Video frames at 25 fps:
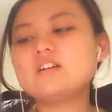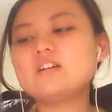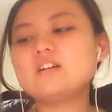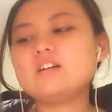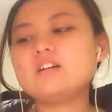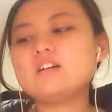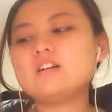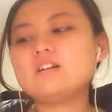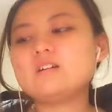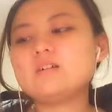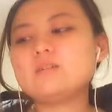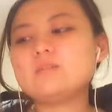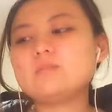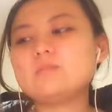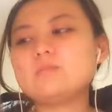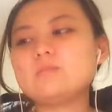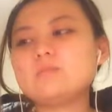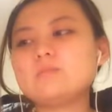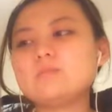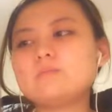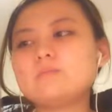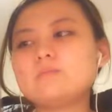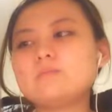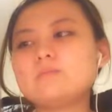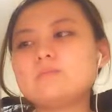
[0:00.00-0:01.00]
and
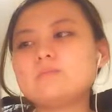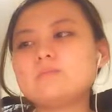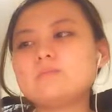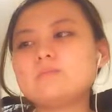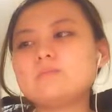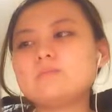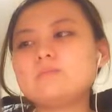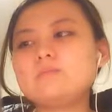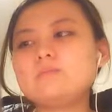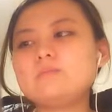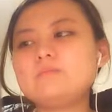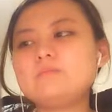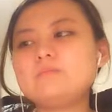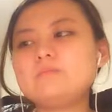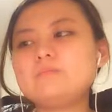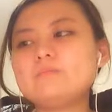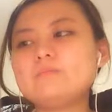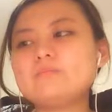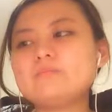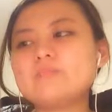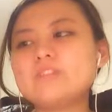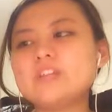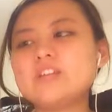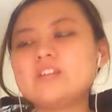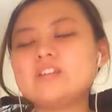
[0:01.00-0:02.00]

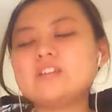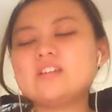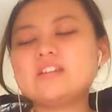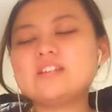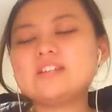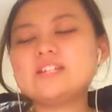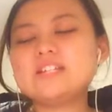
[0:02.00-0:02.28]
I